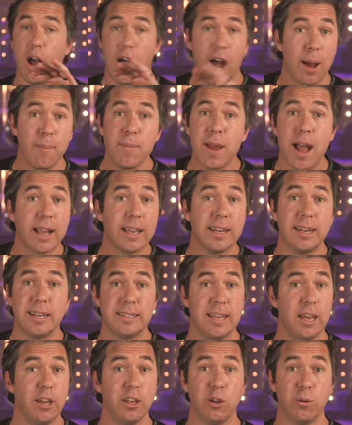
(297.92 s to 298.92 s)
I'm not going to
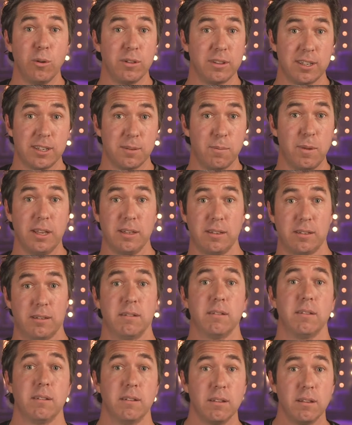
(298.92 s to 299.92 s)
tell you what this means.
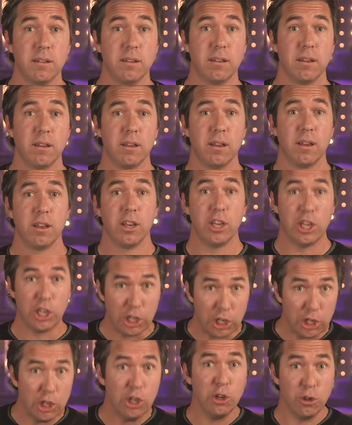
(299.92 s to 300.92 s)

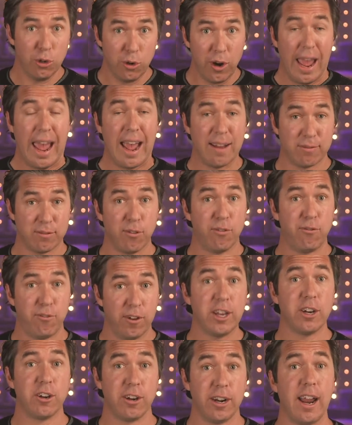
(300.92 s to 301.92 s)
You have to
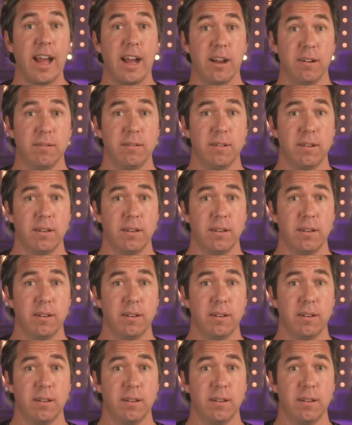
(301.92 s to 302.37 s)
figure it out.